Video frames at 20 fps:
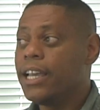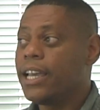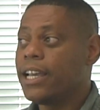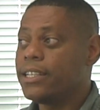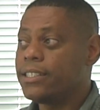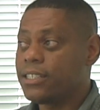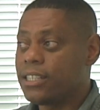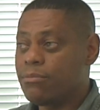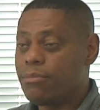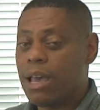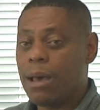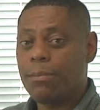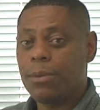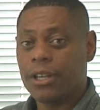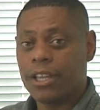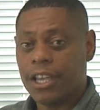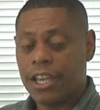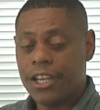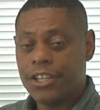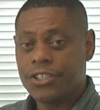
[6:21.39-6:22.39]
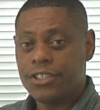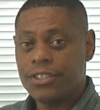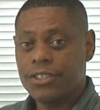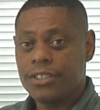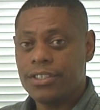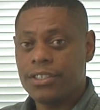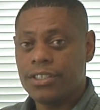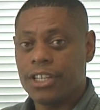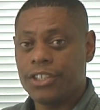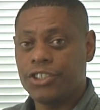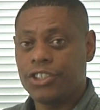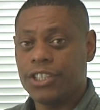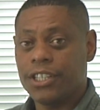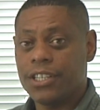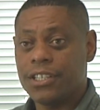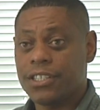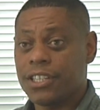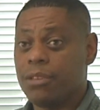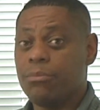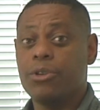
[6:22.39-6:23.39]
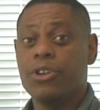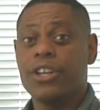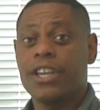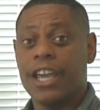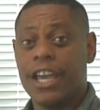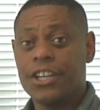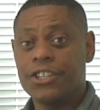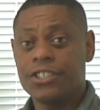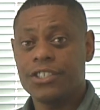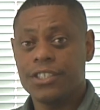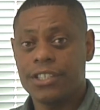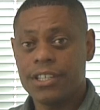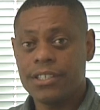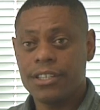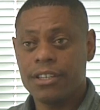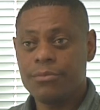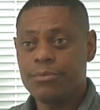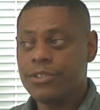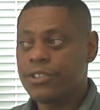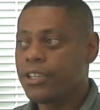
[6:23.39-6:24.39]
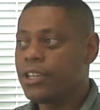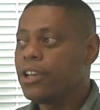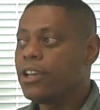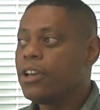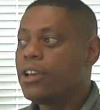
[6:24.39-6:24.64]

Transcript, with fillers: And some applications, such as communication systems,